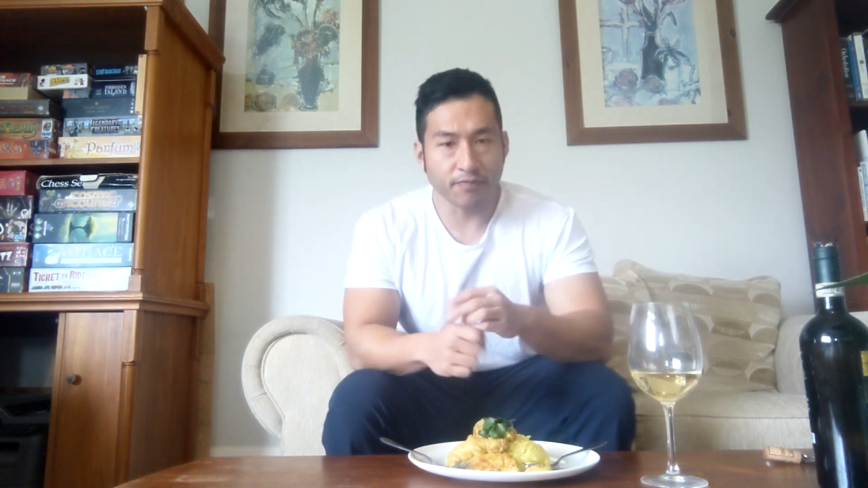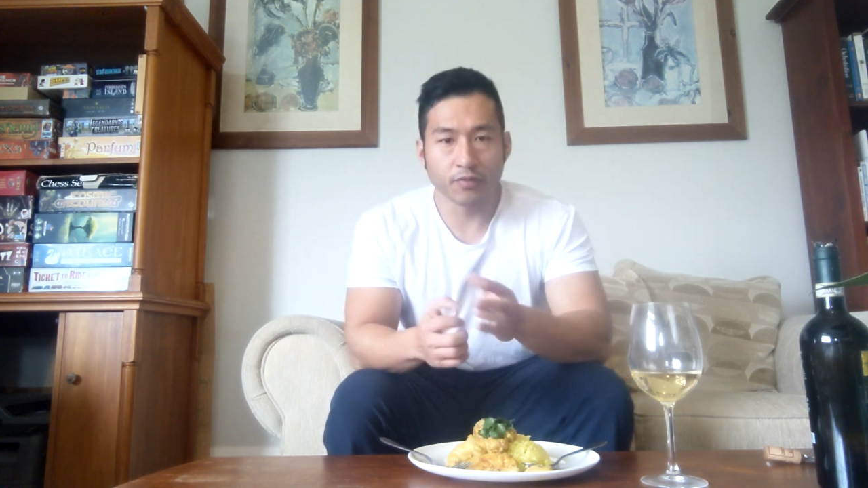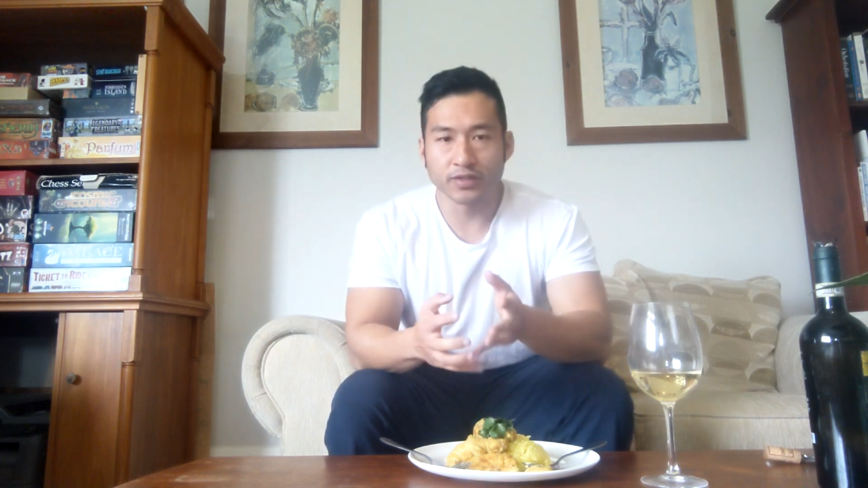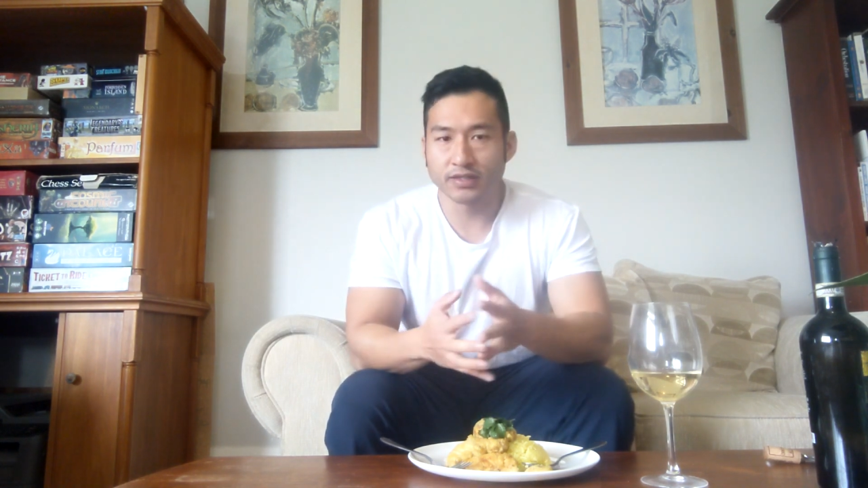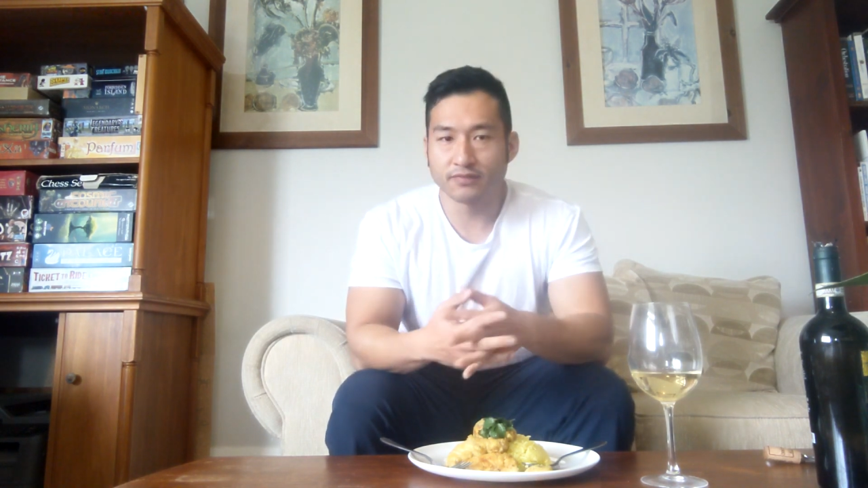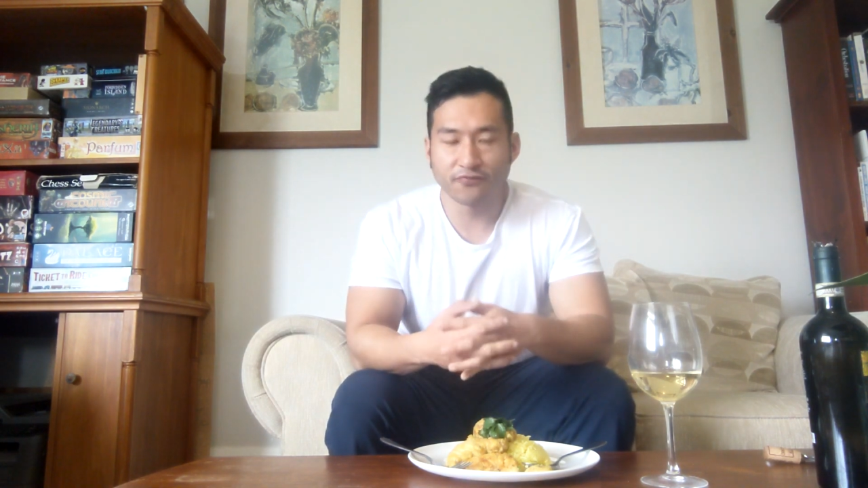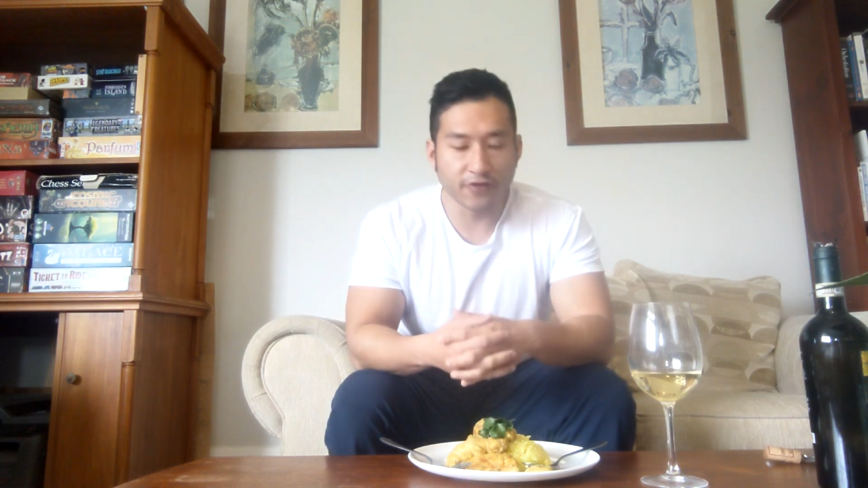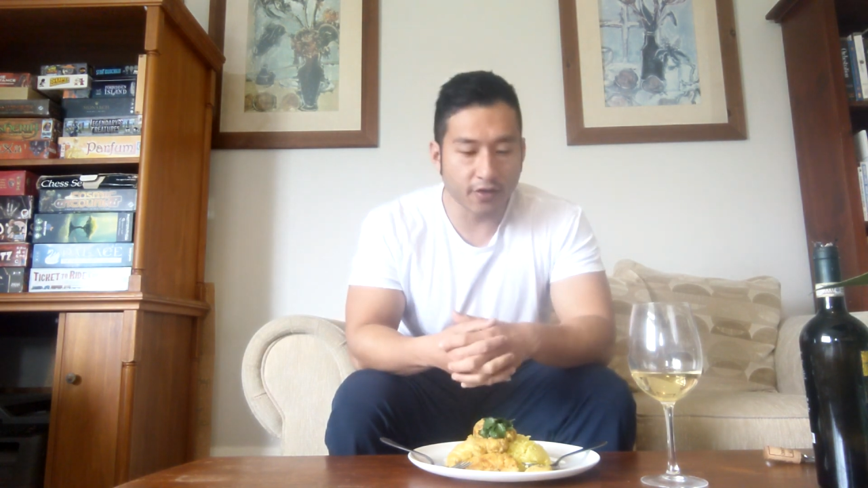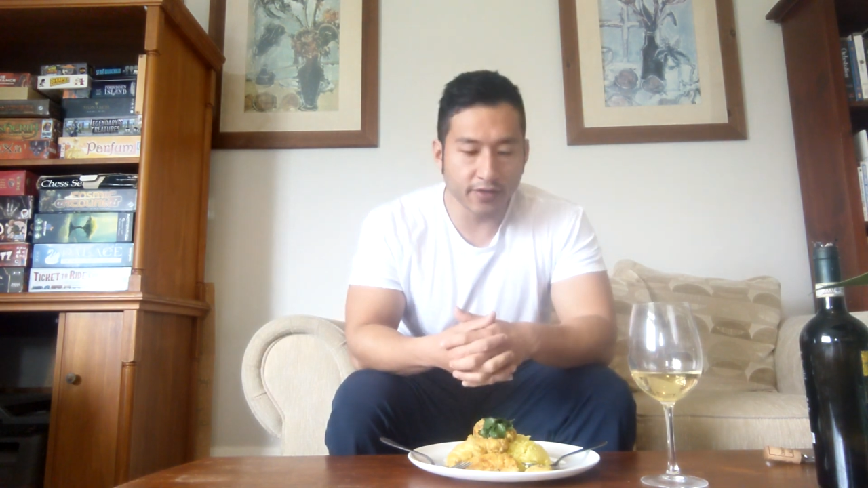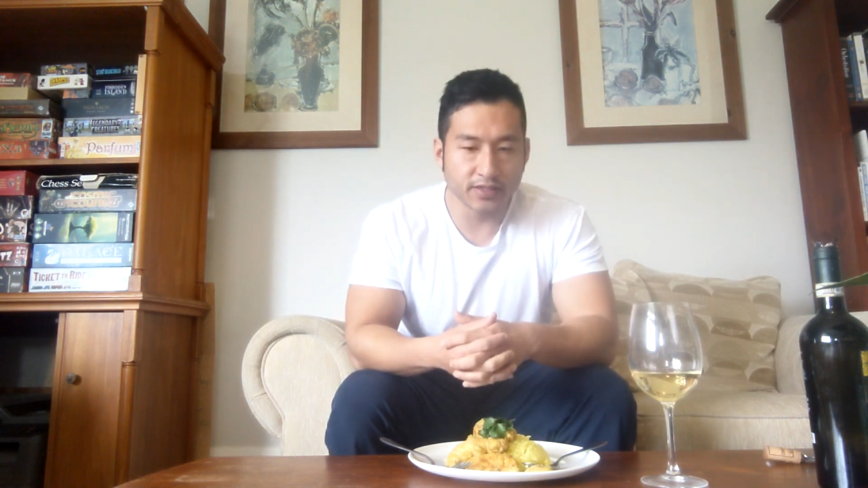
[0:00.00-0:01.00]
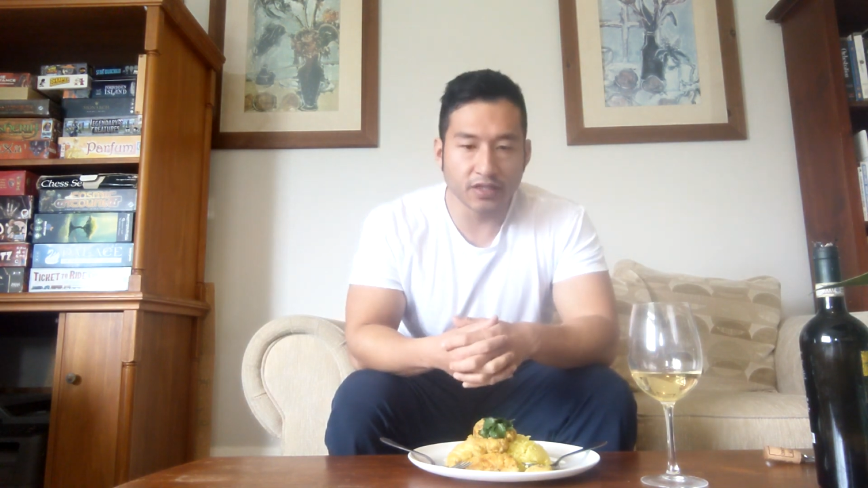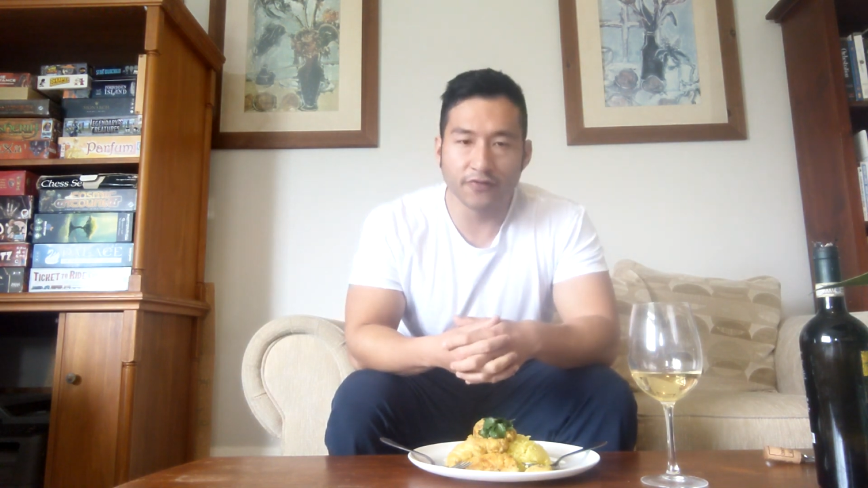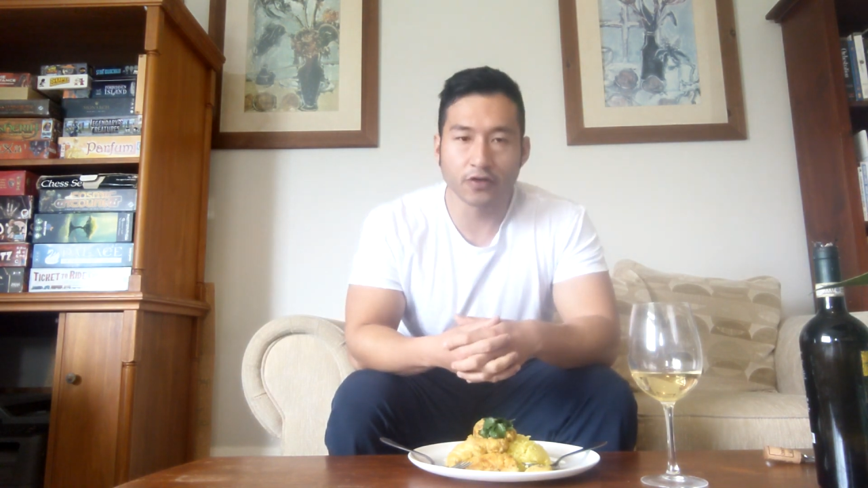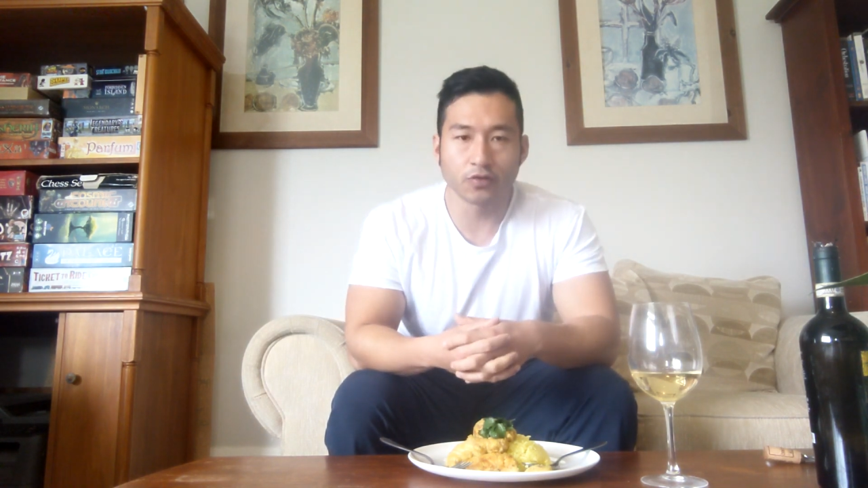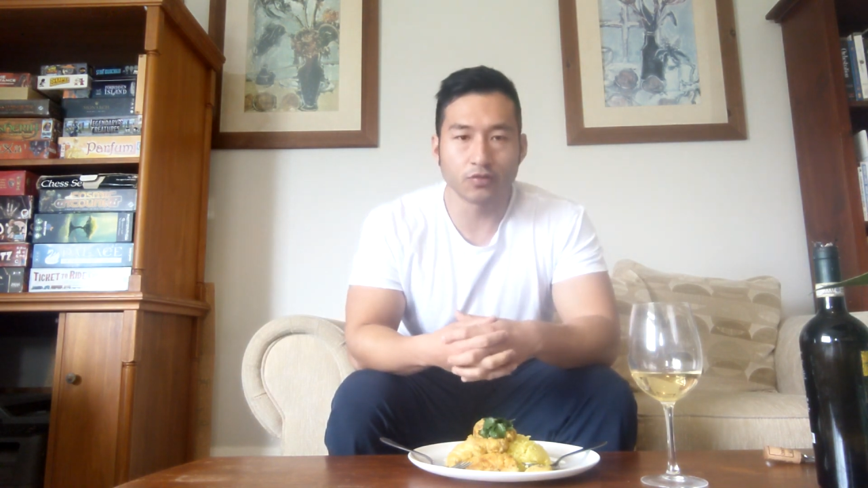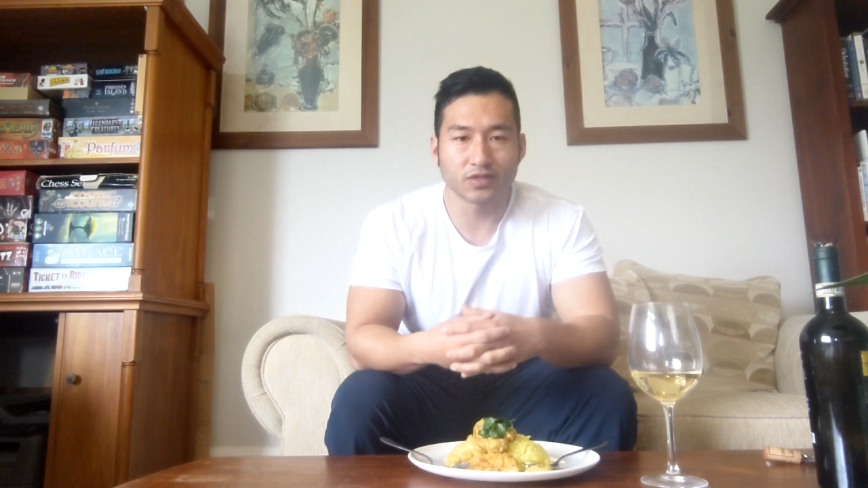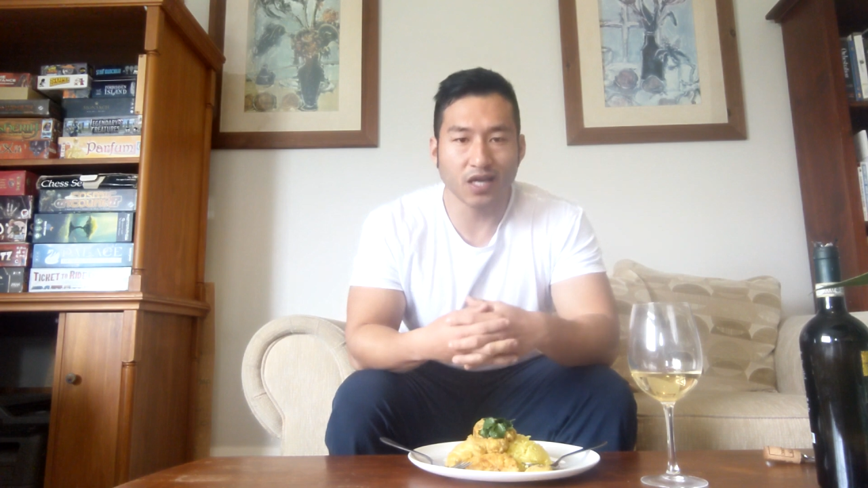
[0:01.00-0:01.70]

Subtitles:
It was a very difficult,